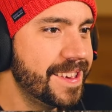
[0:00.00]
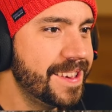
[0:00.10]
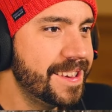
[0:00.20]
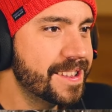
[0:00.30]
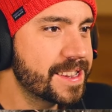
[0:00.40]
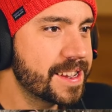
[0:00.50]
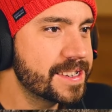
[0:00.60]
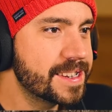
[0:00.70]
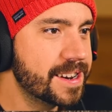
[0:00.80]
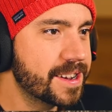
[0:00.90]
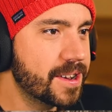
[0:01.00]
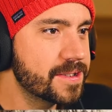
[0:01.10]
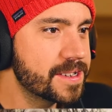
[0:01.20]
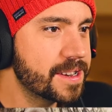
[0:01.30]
He looks like he's seen a ghost.